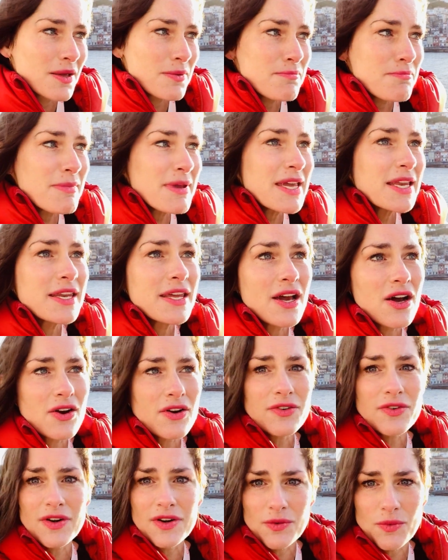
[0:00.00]

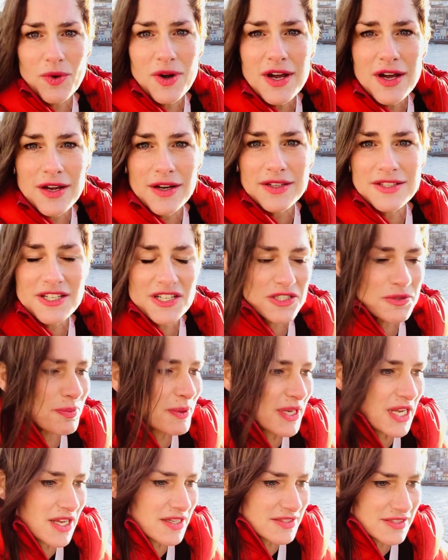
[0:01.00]
mediocre work just
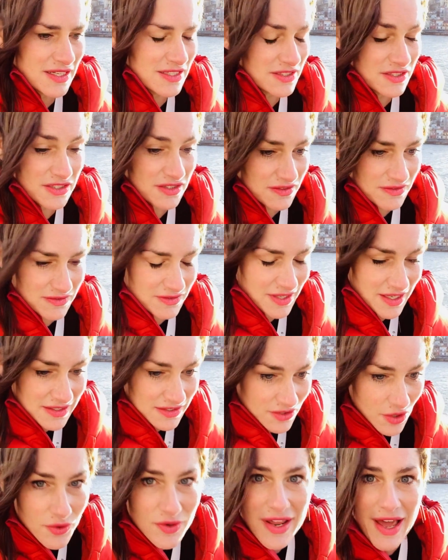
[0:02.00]
because they
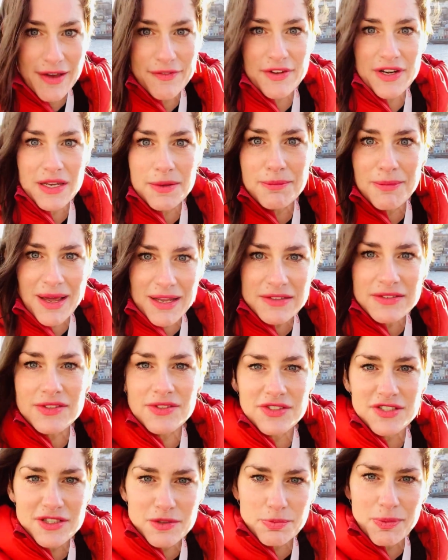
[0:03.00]
don't have any
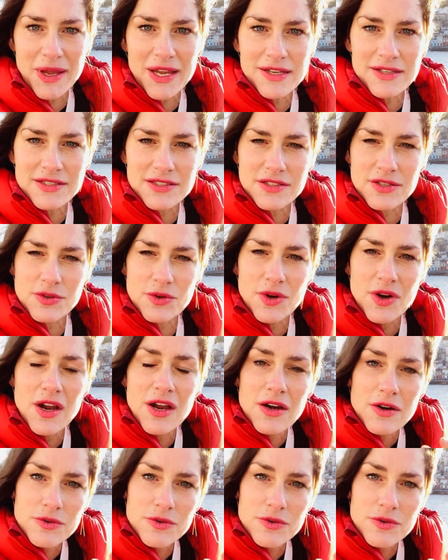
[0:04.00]
mental space to